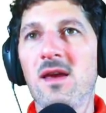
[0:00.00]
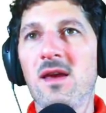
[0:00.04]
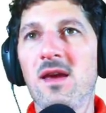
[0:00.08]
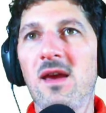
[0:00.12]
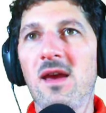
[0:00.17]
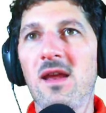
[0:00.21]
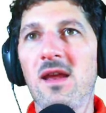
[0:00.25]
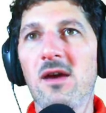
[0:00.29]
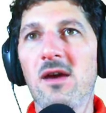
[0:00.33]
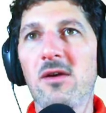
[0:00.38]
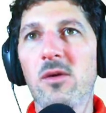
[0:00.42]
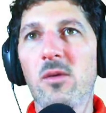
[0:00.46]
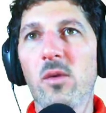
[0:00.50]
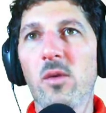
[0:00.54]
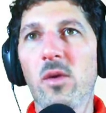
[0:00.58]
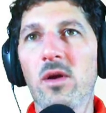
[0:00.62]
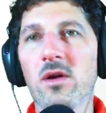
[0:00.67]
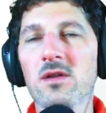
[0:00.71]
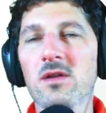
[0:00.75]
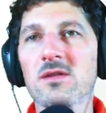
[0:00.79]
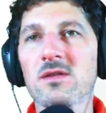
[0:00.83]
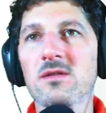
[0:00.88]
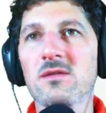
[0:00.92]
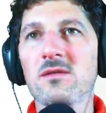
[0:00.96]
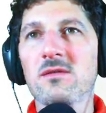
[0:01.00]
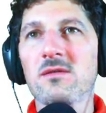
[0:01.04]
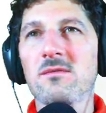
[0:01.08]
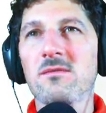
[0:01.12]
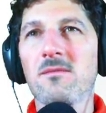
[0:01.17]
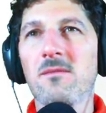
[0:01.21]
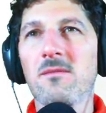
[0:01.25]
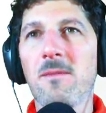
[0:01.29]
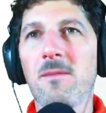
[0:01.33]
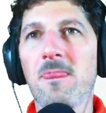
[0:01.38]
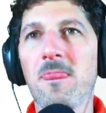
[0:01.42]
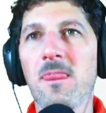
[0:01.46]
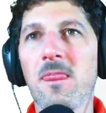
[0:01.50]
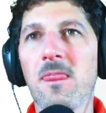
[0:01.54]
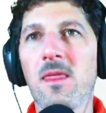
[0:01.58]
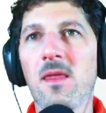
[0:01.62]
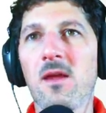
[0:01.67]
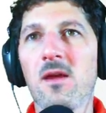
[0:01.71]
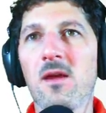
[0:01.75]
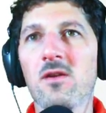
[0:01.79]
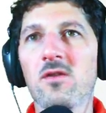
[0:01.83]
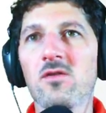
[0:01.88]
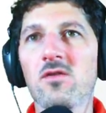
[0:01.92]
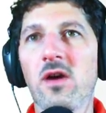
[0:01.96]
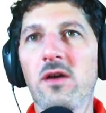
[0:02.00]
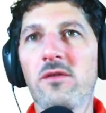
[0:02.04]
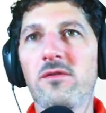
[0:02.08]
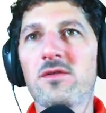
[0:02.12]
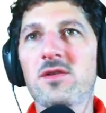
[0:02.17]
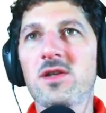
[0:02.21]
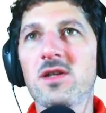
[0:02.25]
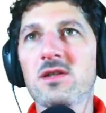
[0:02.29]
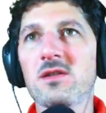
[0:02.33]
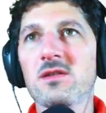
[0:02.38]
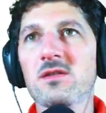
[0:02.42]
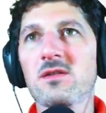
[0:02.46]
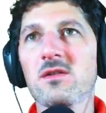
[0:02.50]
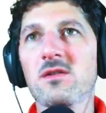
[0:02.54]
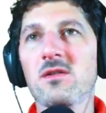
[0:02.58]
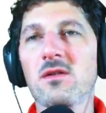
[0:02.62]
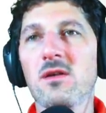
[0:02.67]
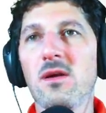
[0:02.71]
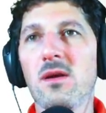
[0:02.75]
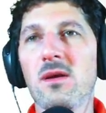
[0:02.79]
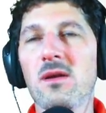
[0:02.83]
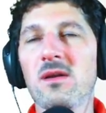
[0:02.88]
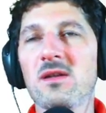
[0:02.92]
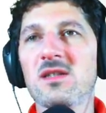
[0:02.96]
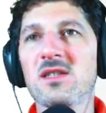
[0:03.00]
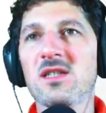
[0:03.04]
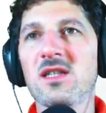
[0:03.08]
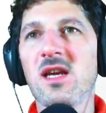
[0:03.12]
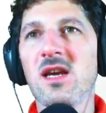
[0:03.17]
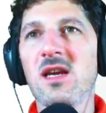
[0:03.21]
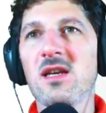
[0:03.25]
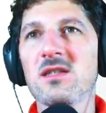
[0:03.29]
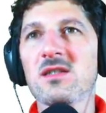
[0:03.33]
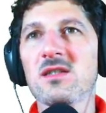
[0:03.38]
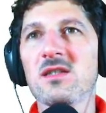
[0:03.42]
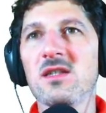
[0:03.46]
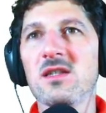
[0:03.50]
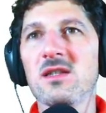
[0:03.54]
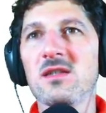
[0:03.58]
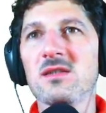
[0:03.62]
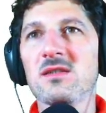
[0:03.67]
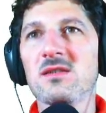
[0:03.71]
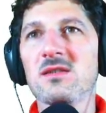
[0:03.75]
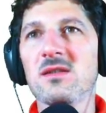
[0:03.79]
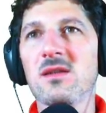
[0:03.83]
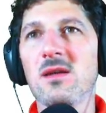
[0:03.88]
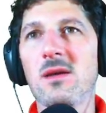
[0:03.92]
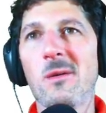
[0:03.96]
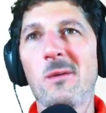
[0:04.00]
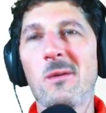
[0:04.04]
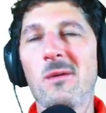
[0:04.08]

And now it works. So I've just changed this.